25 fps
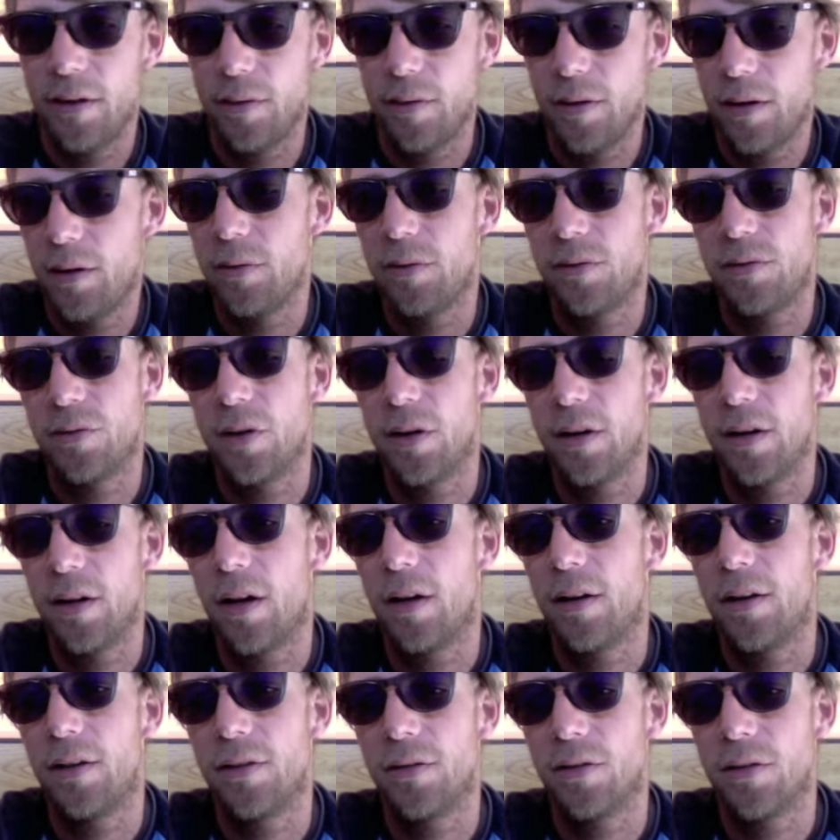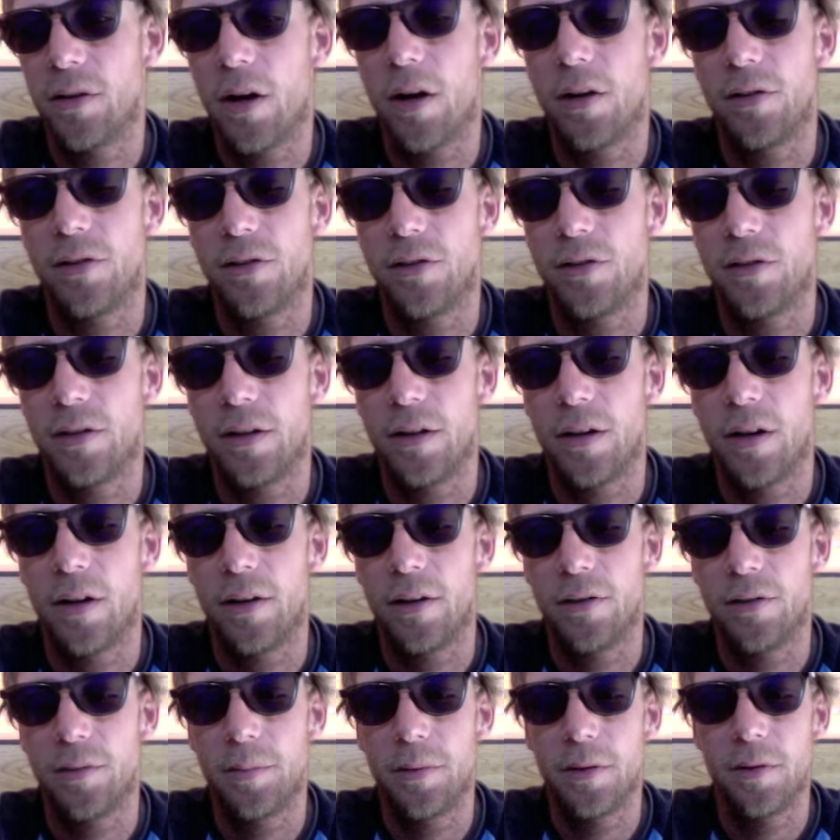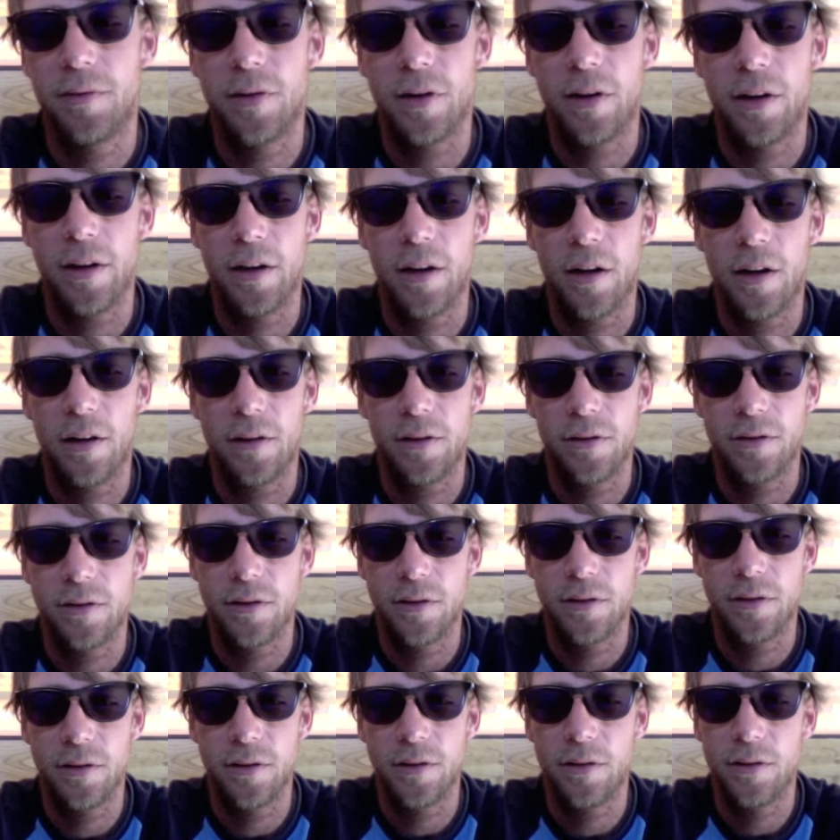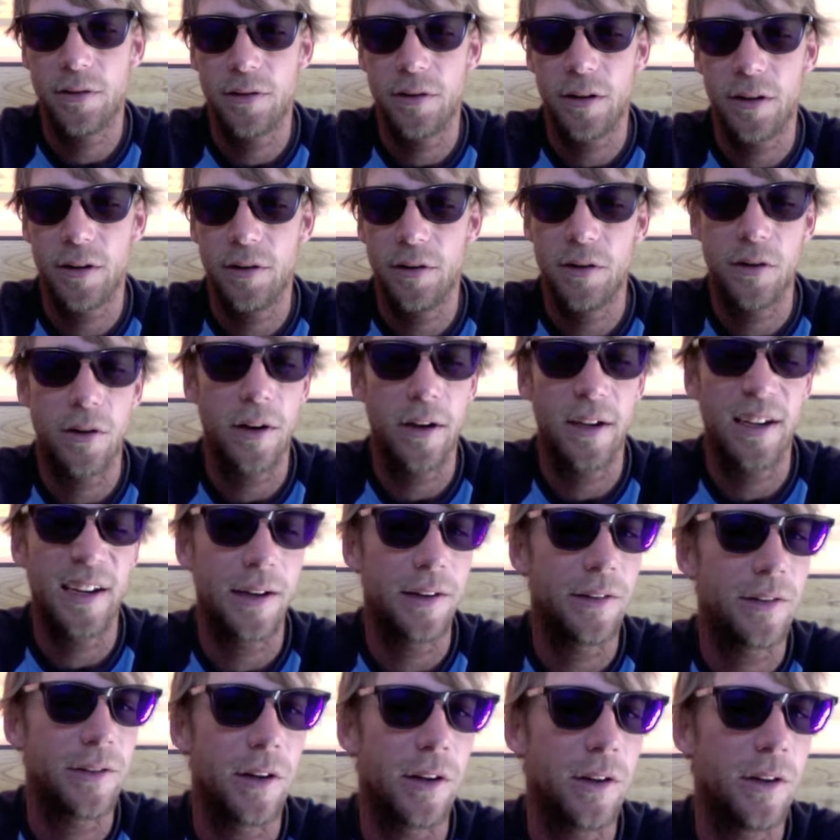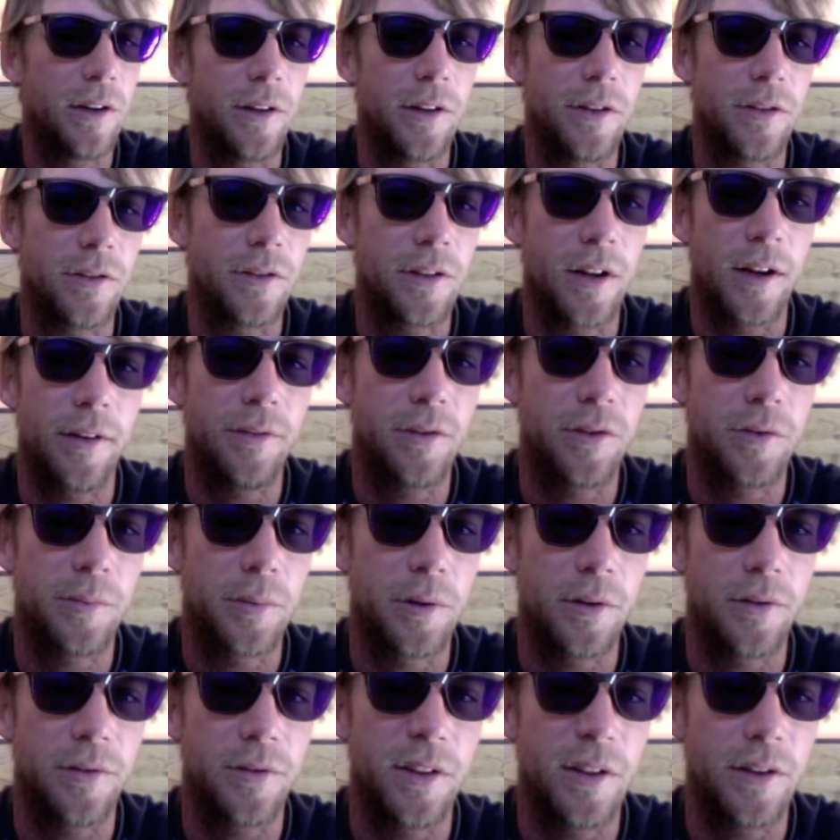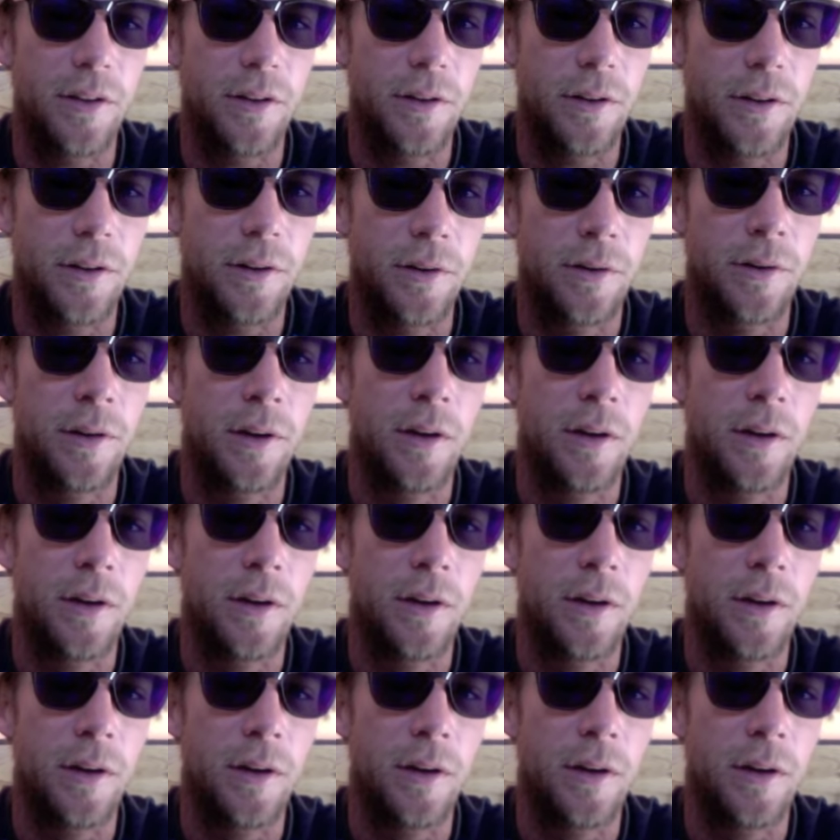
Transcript: he was very honest, cautiously honest, but very honest, and said, I can't tell you this knife is perfect. It